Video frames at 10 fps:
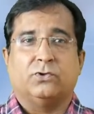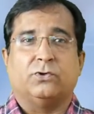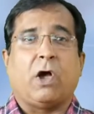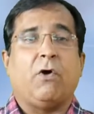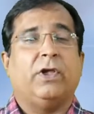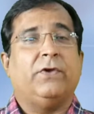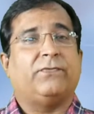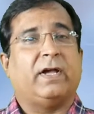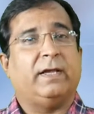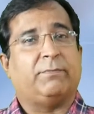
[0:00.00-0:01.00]
So now
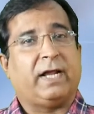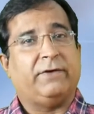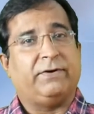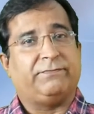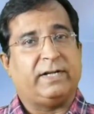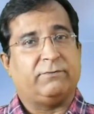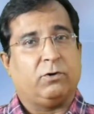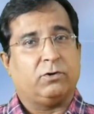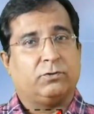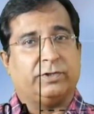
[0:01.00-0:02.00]
if I apply 15
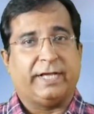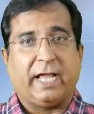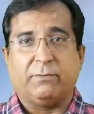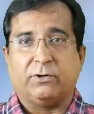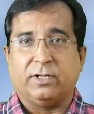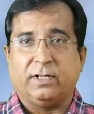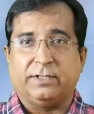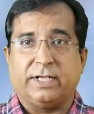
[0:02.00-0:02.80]
volt to the AI model,